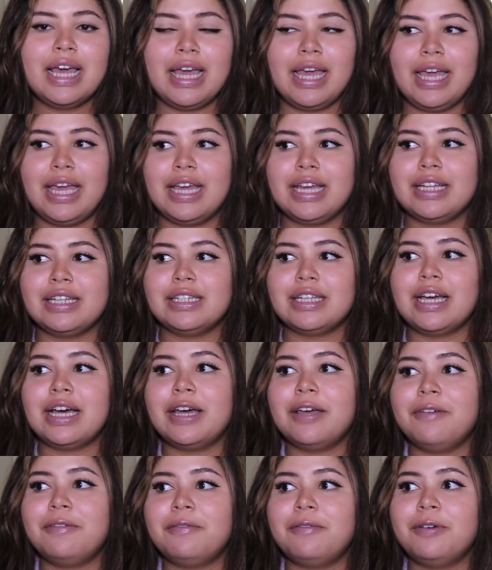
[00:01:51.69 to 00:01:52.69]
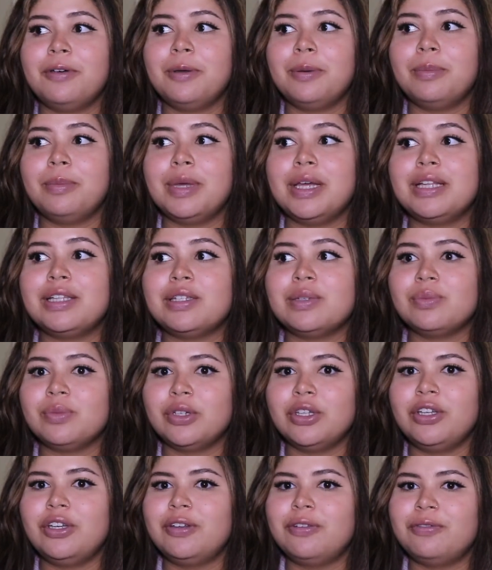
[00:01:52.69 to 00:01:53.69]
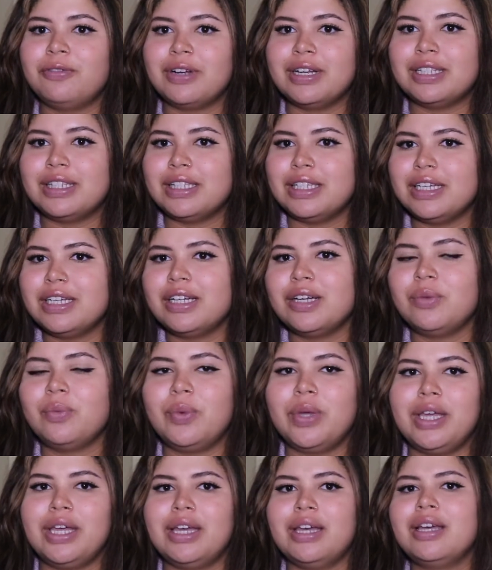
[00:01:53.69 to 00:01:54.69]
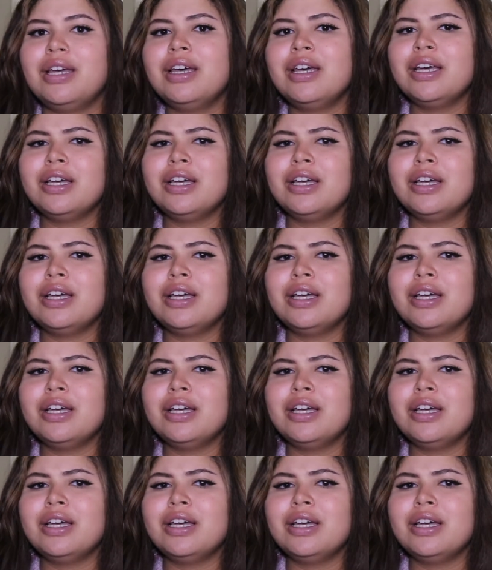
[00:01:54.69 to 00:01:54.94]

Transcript: and I've made some really good friends here and we